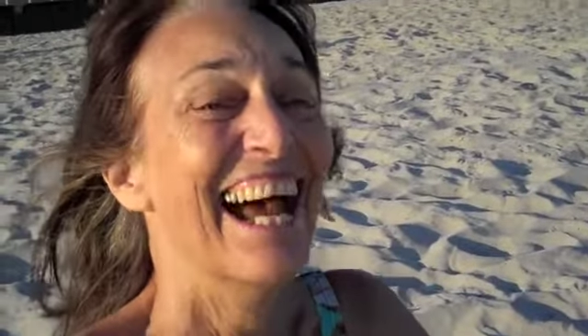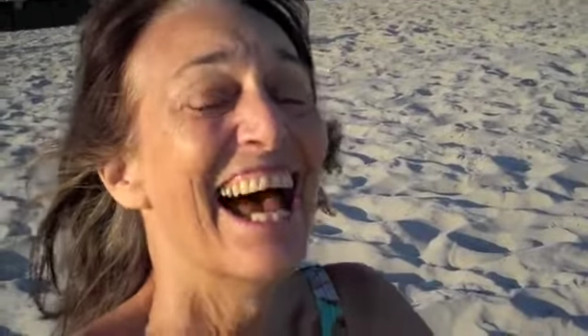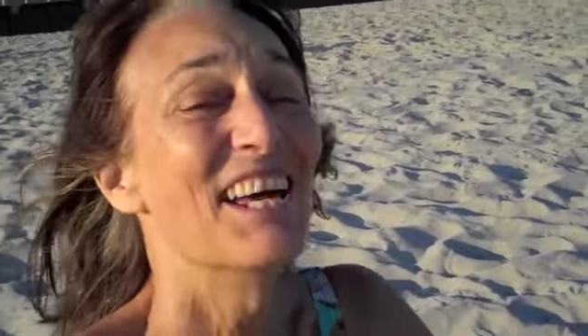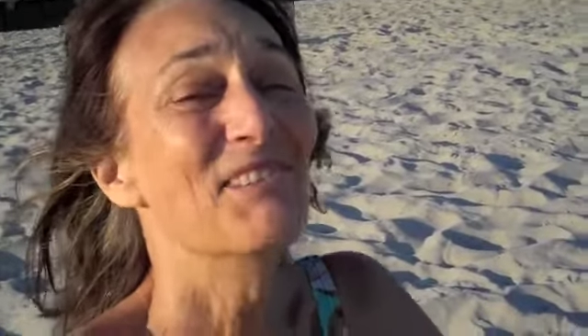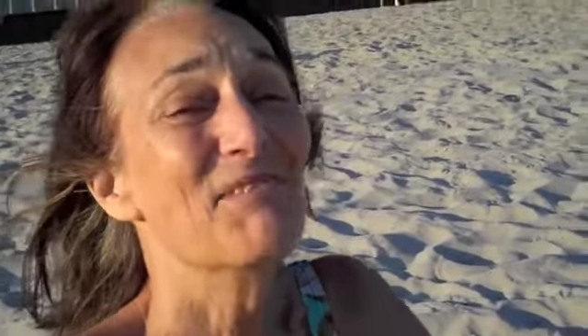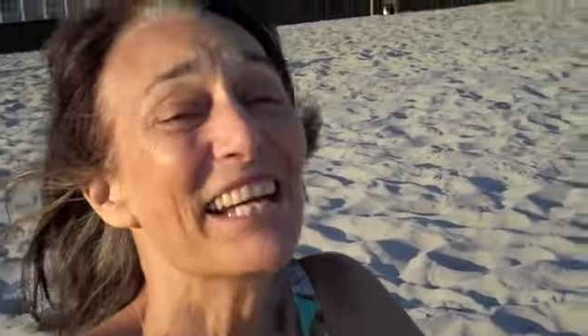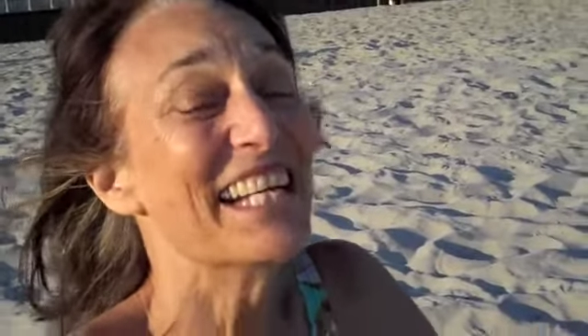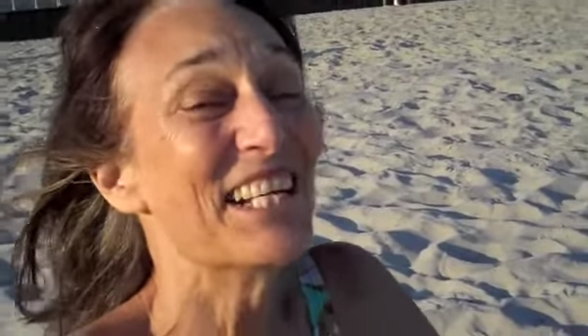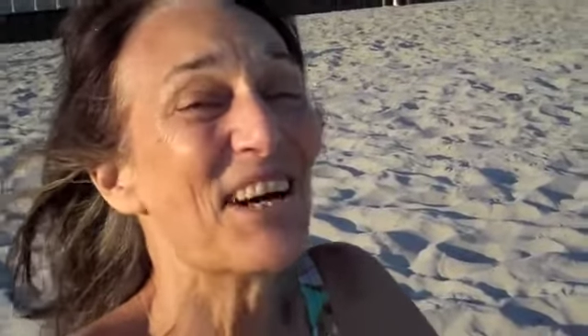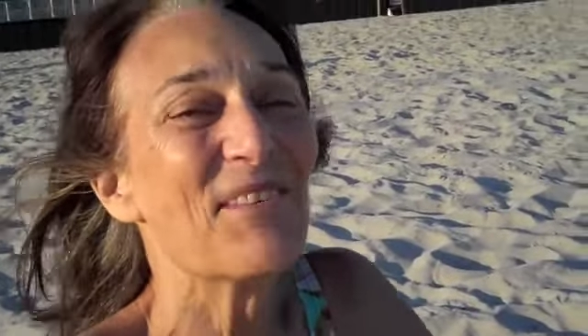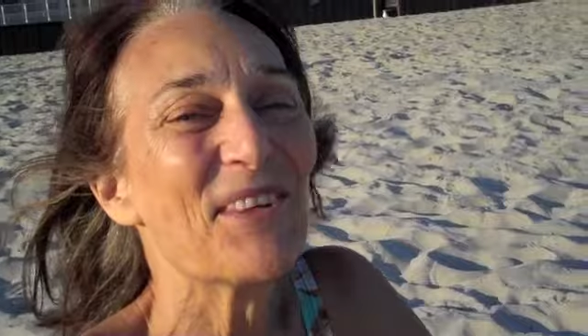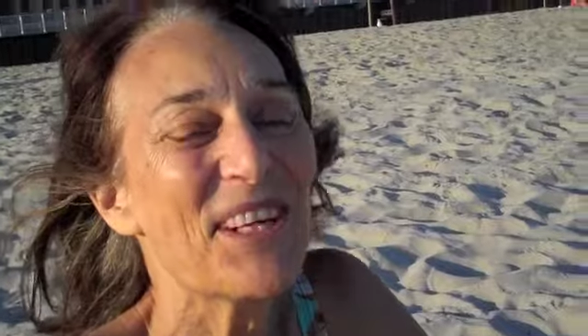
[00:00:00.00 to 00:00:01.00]
And read it
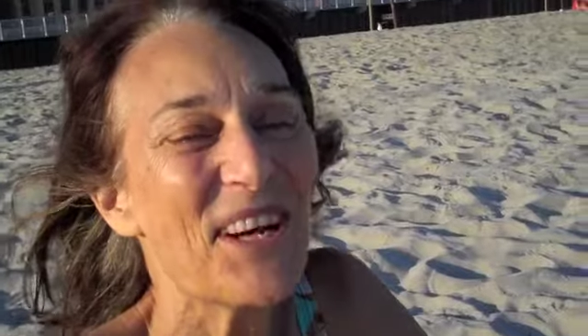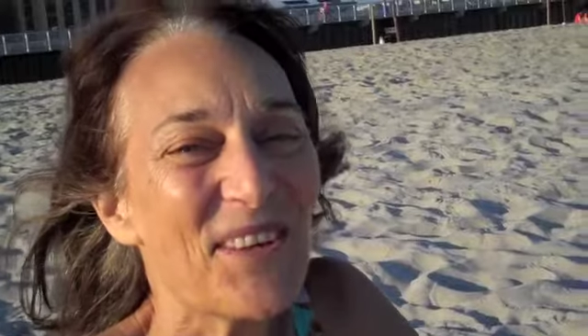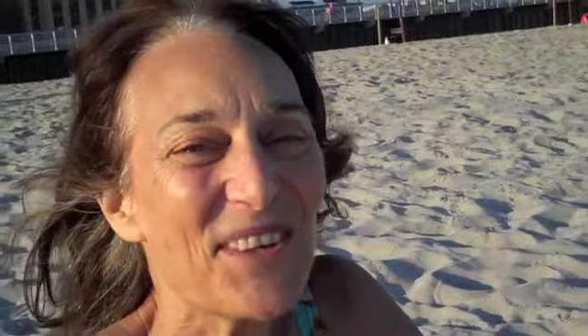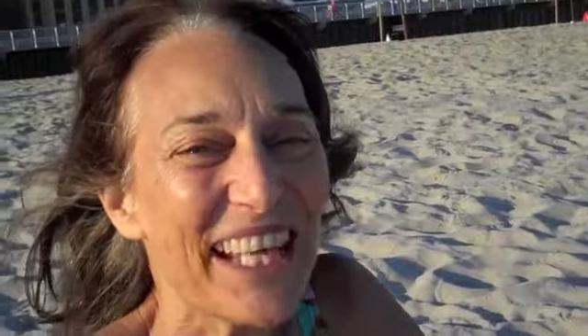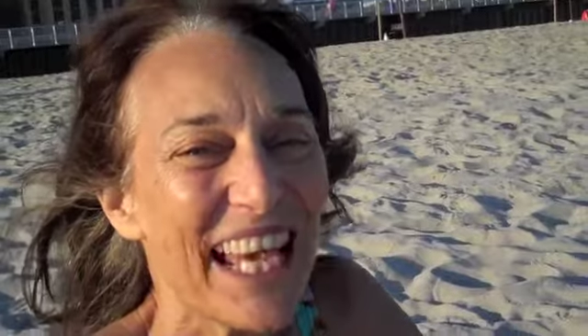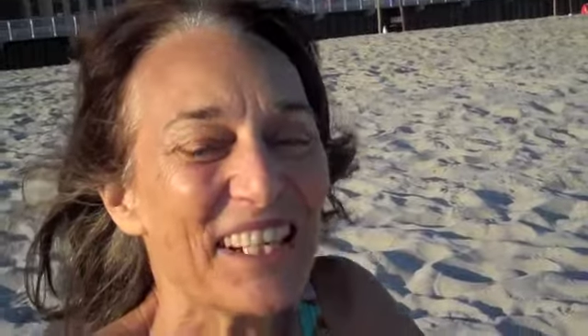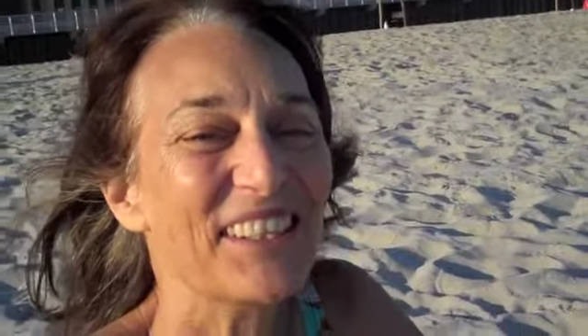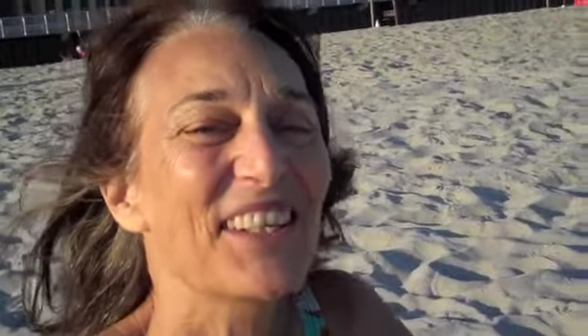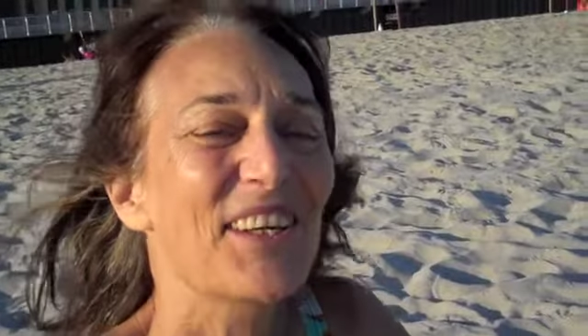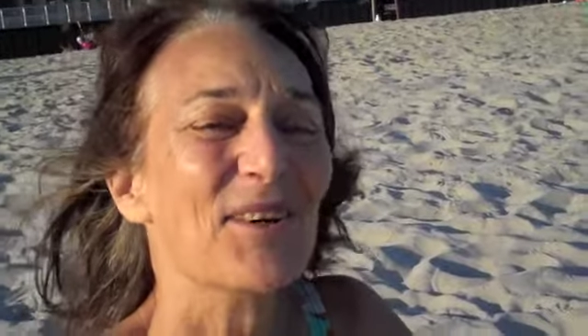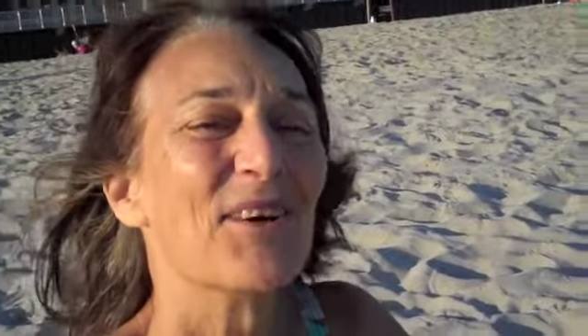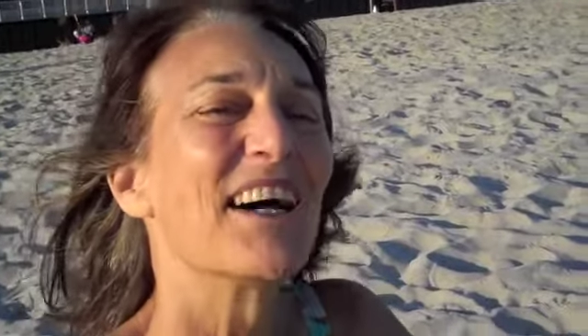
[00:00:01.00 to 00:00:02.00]
over and over again.
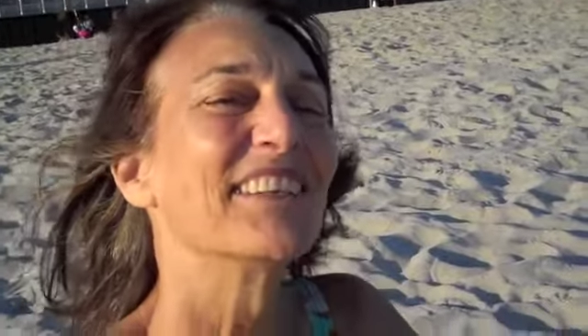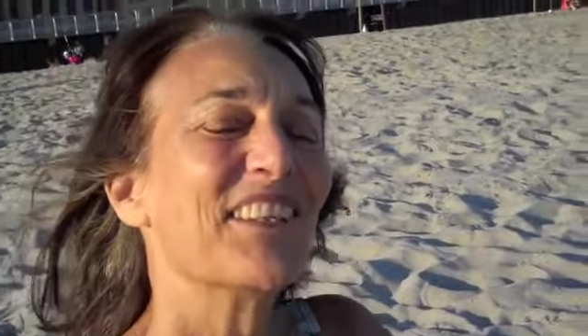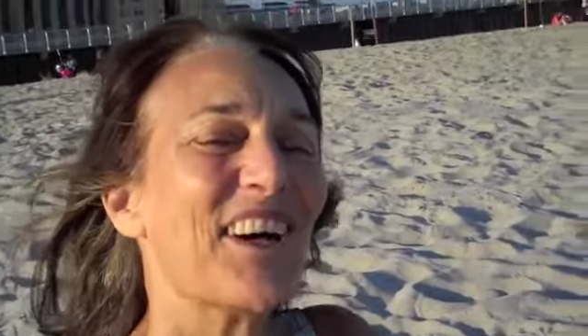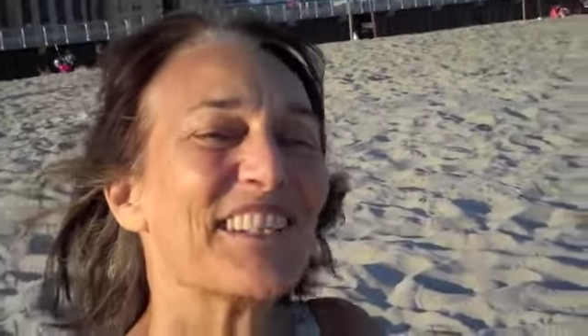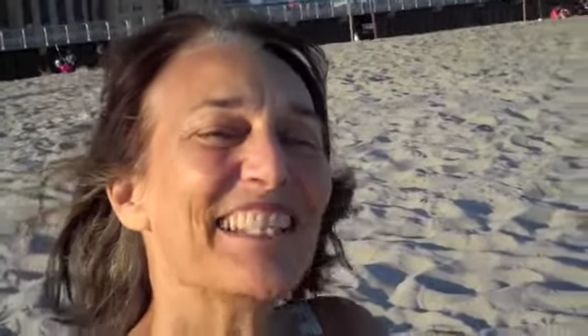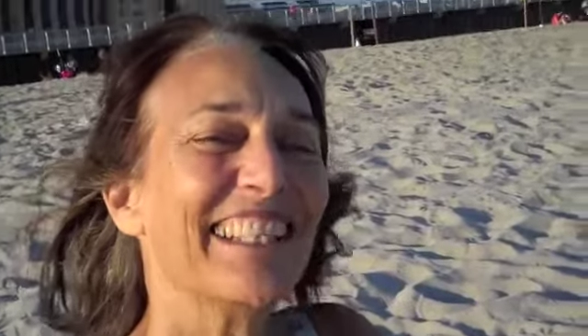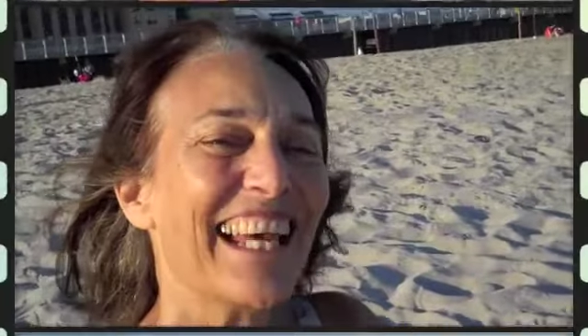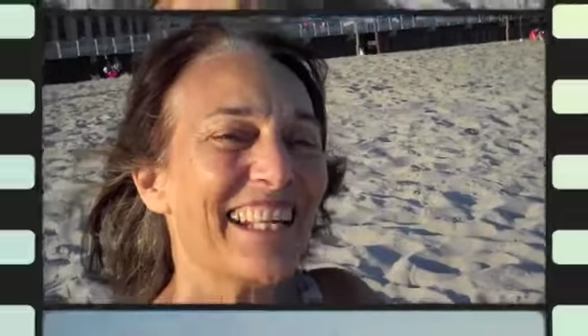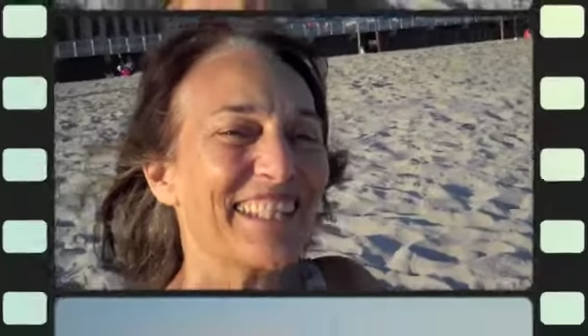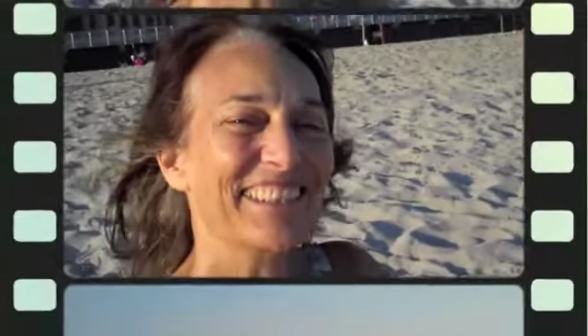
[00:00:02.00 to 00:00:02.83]
Or I'll talk to you later.